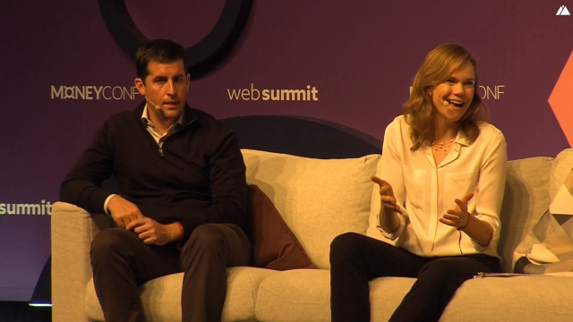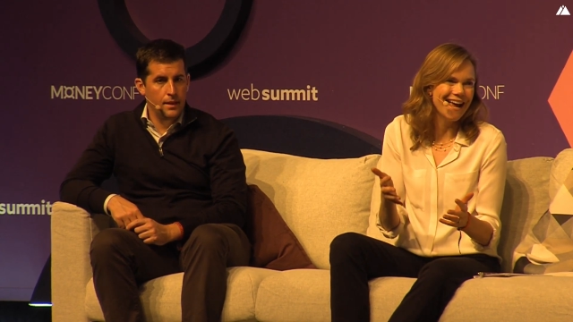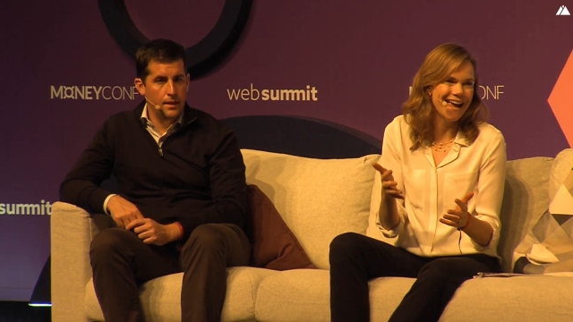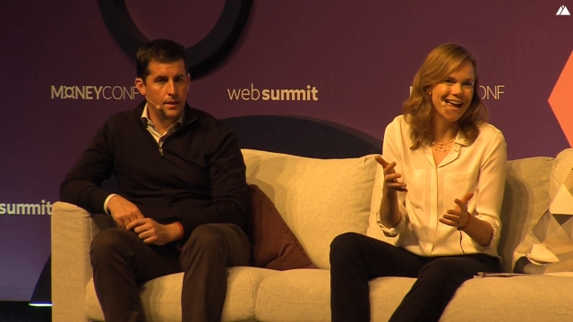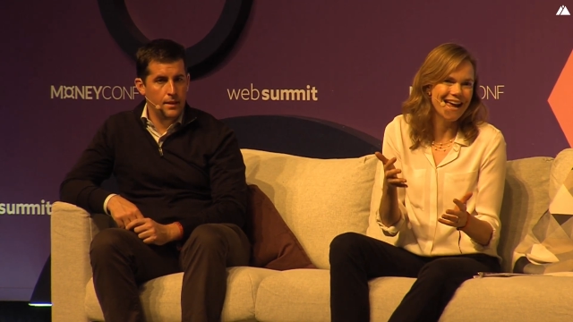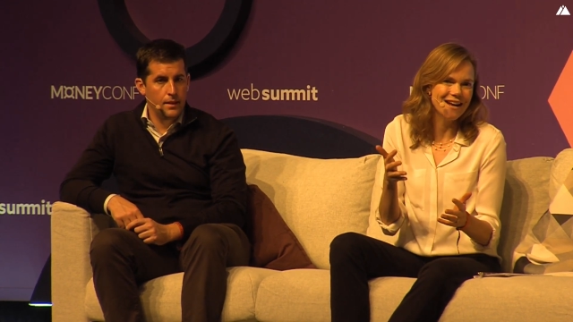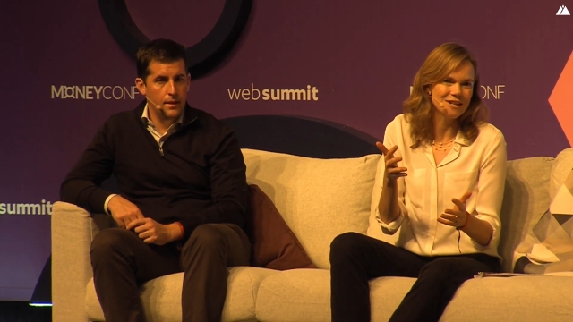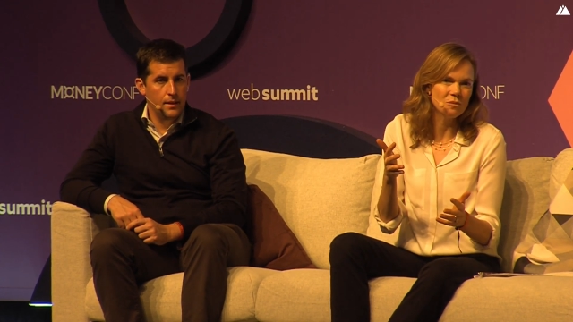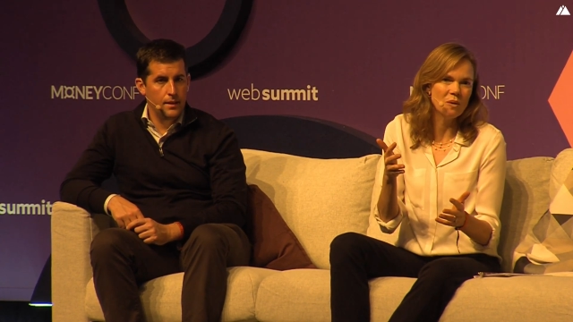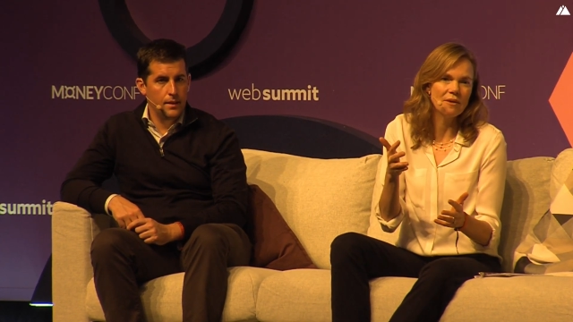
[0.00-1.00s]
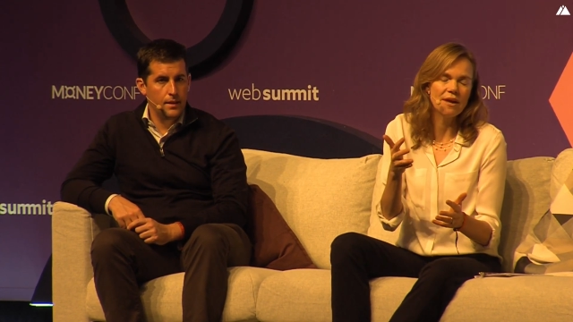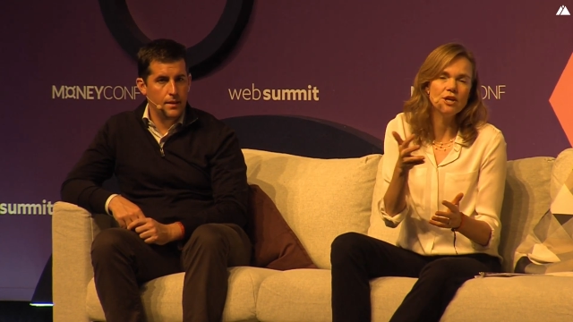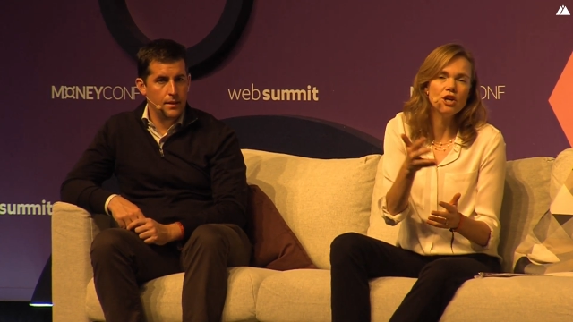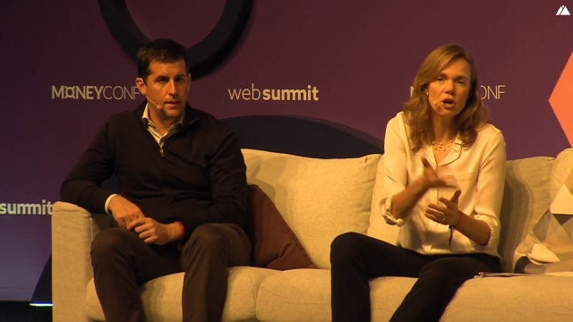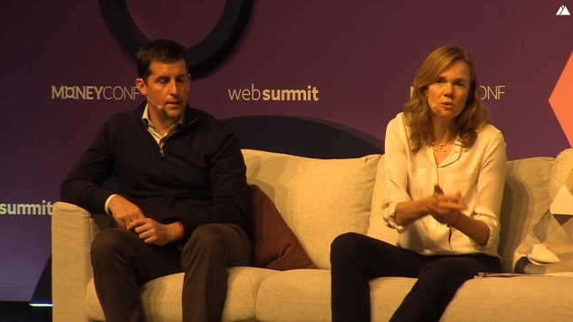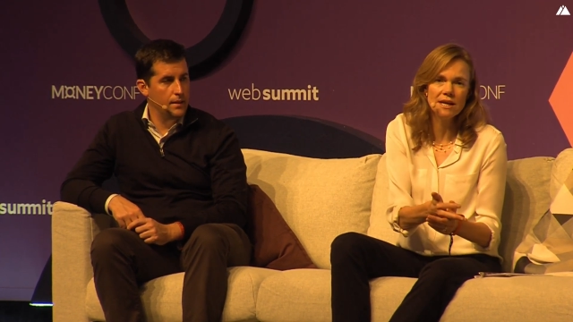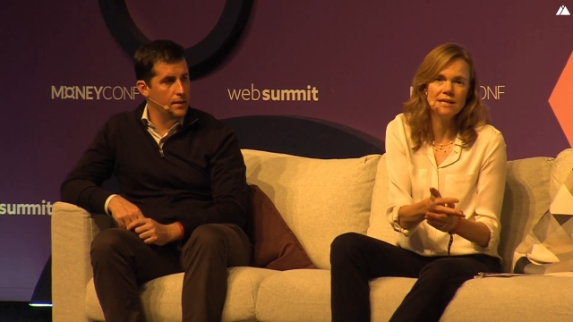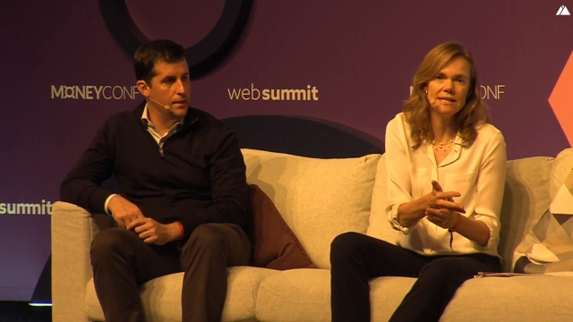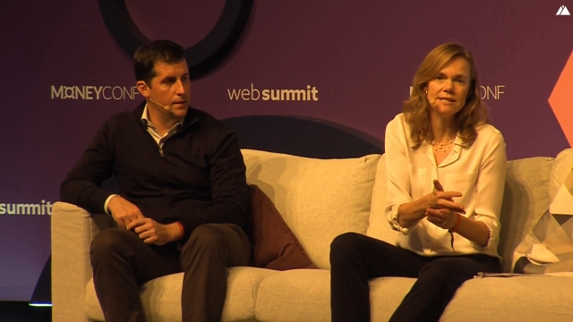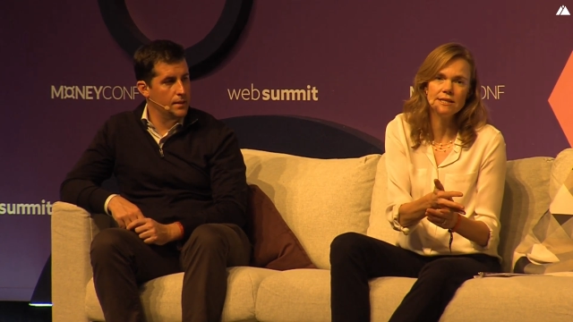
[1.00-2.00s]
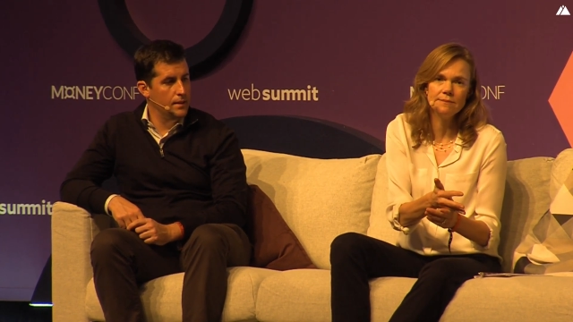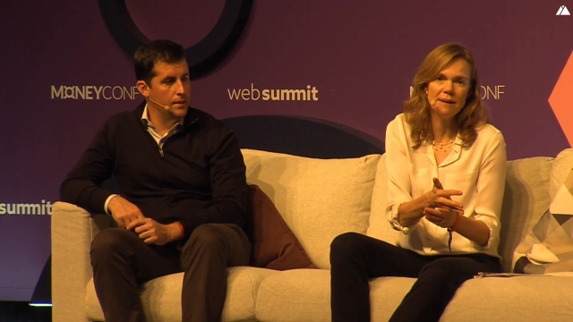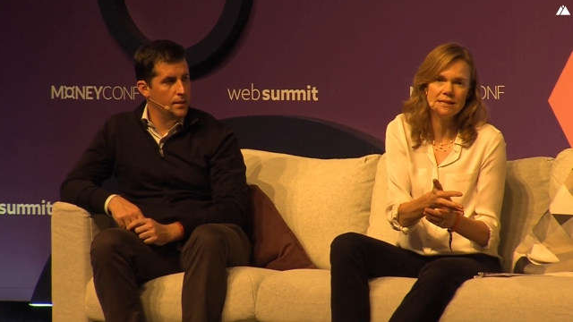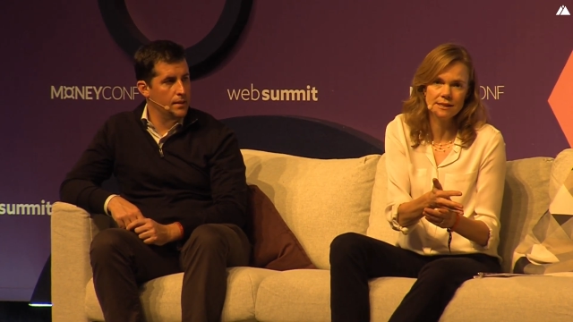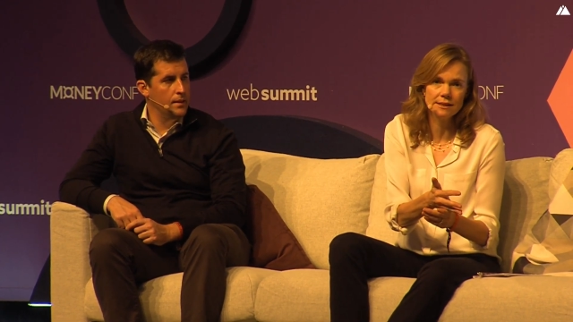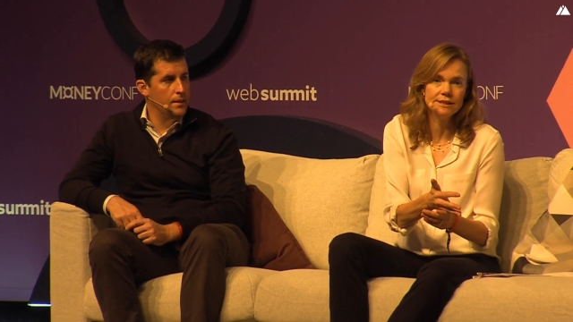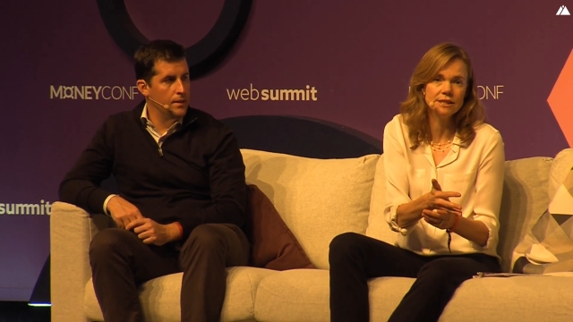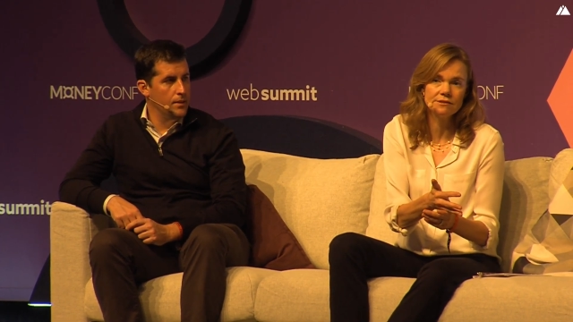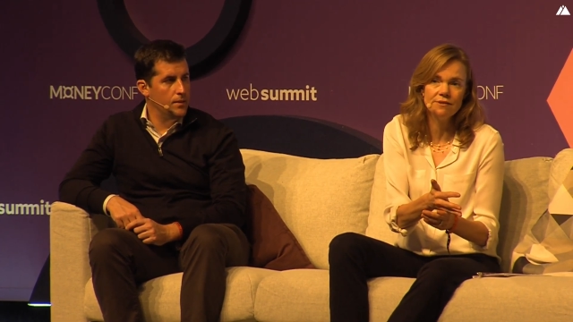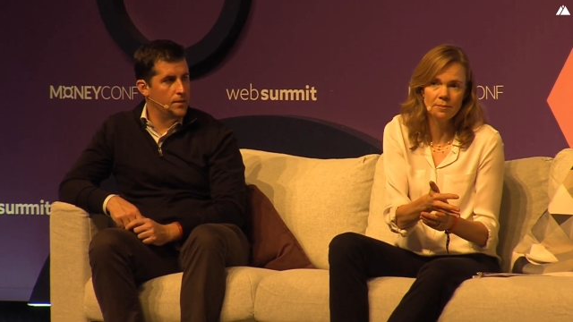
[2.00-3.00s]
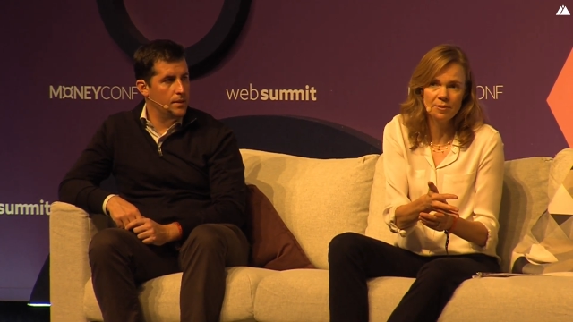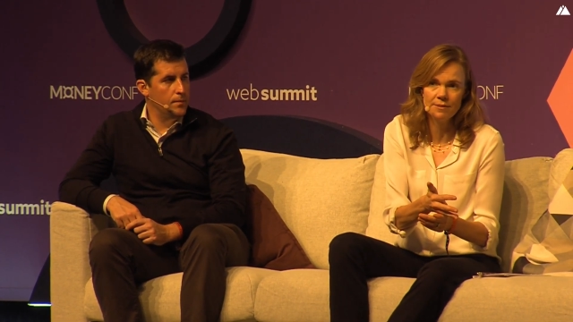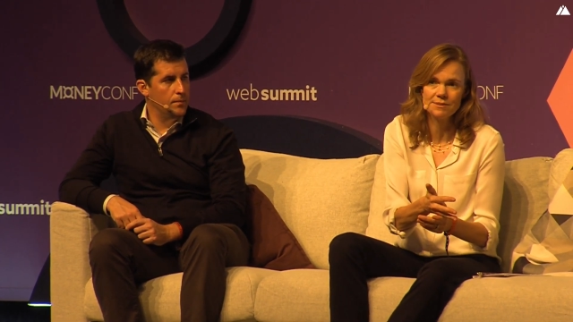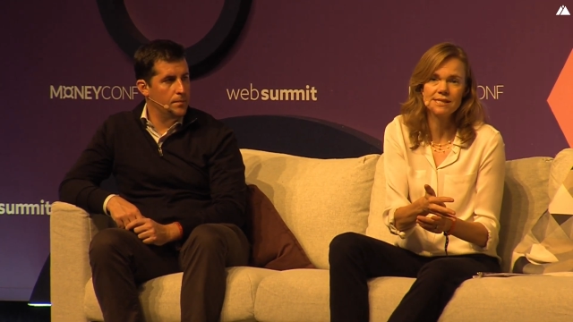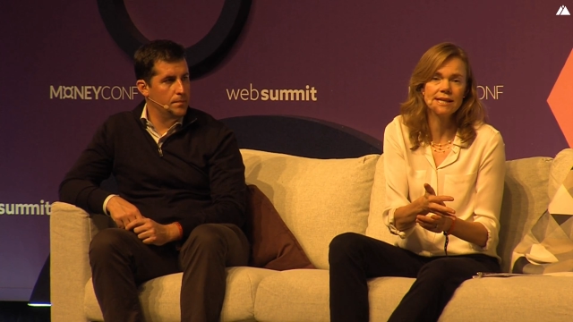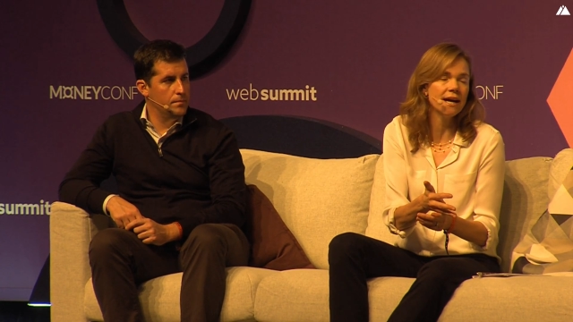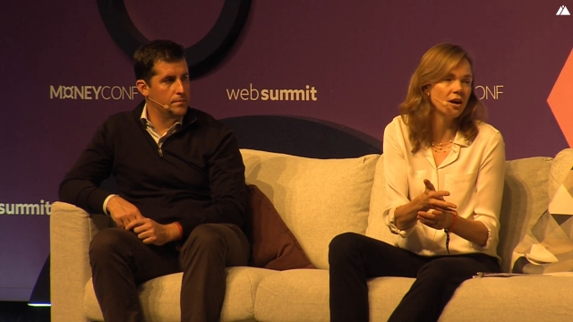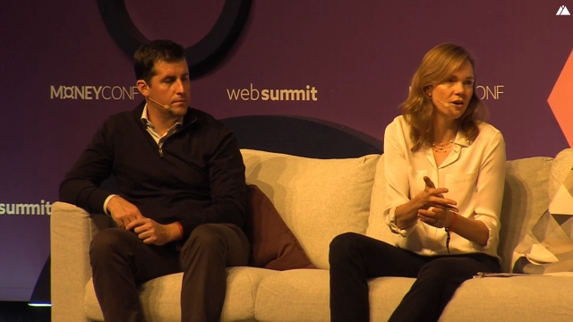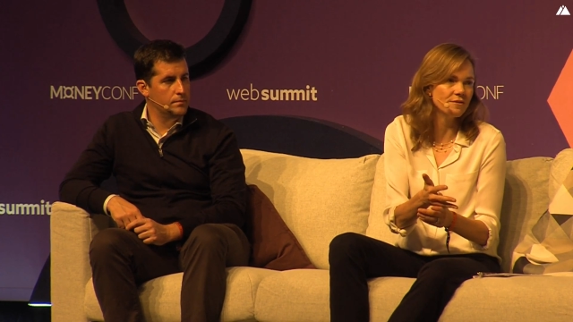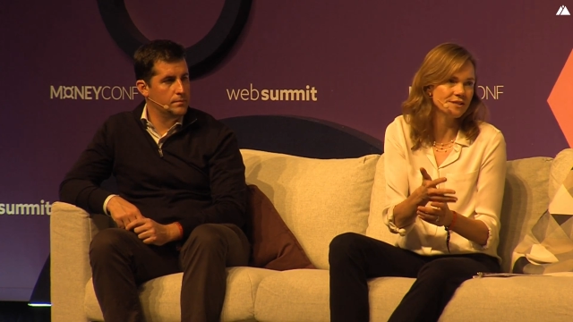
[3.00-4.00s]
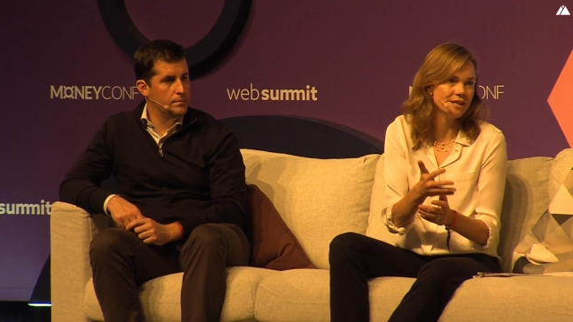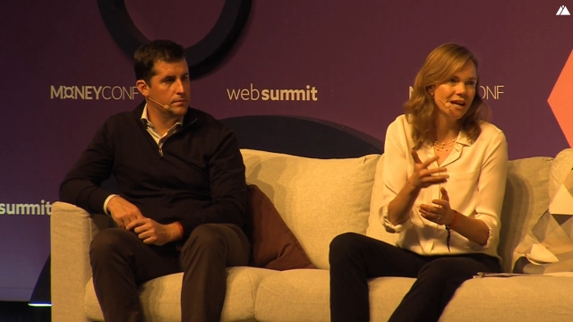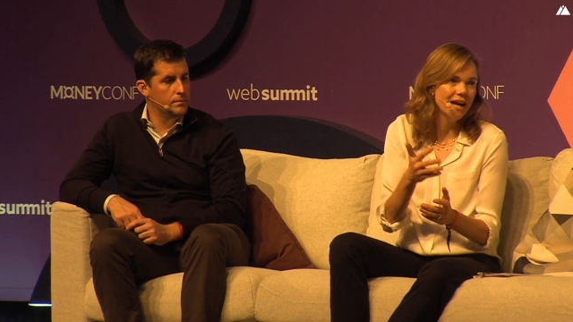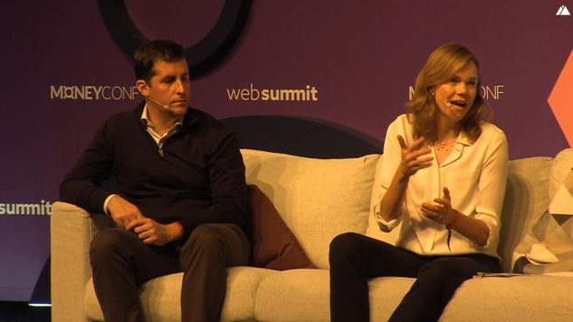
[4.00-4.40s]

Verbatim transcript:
Speaker 1: and while they know they need to basically disrupt themselves,